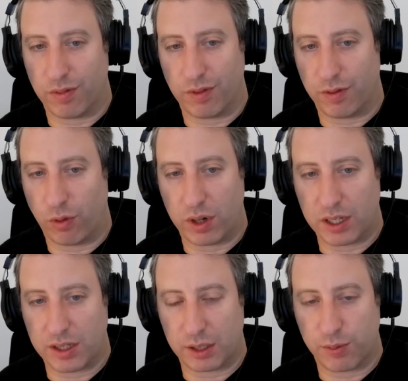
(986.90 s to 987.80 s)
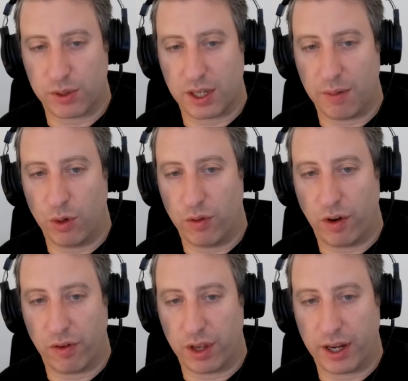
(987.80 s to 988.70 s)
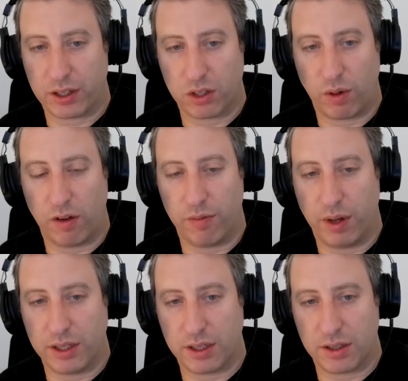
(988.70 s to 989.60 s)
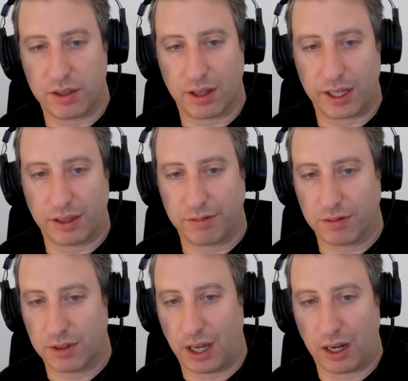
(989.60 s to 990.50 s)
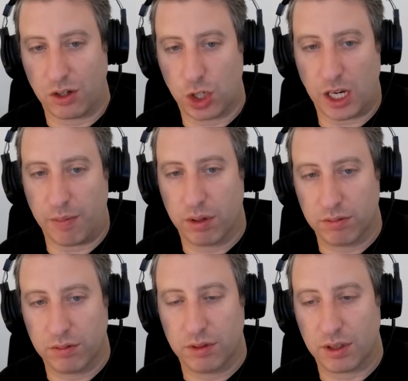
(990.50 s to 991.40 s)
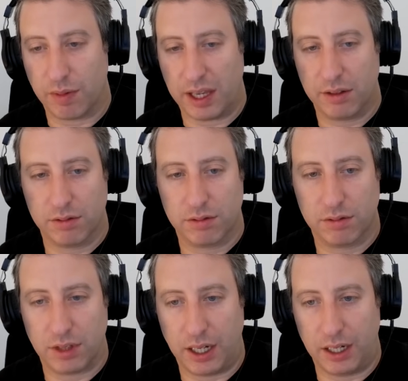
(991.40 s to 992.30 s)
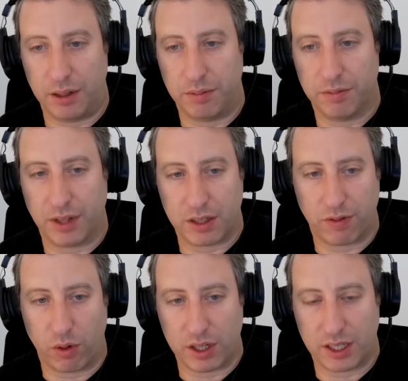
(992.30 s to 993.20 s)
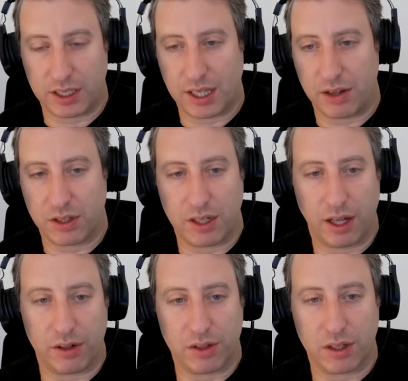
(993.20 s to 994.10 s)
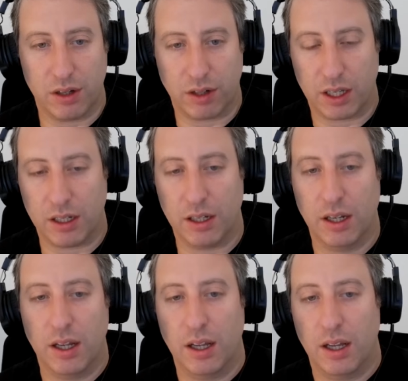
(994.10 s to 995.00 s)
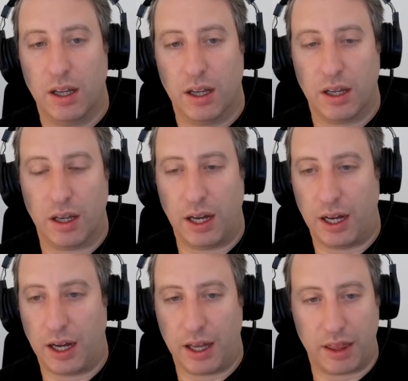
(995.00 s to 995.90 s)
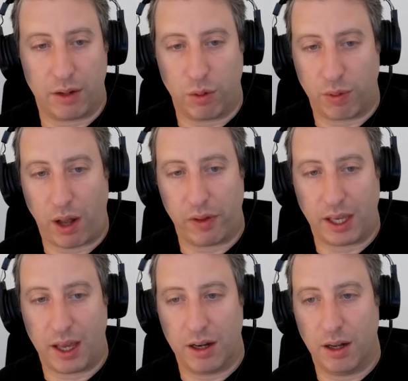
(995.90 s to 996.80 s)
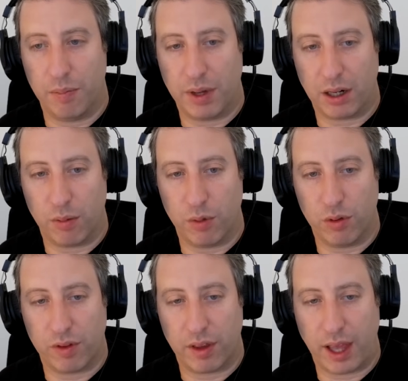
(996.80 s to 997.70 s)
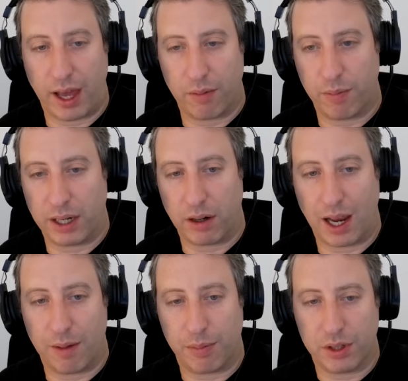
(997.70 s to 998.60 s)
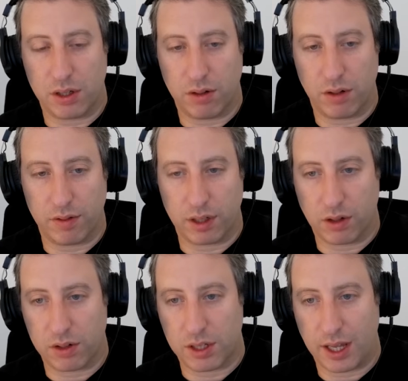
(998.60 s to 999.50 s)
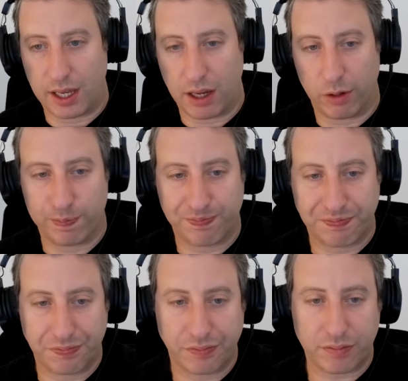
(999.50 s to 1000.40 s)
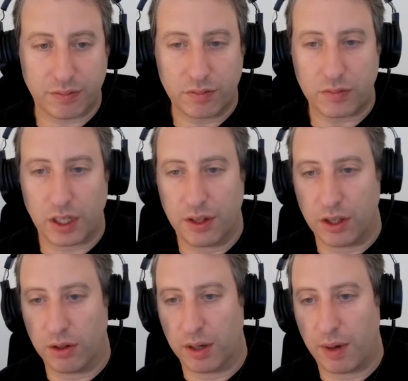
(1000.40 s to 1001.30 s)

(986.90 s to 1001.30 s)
46% move over the next 12 months is like kind of cheap to me. That's $46,000 a token. I think we'll probably get a bigger move than that, bigger amplitude over the course of that year. That you can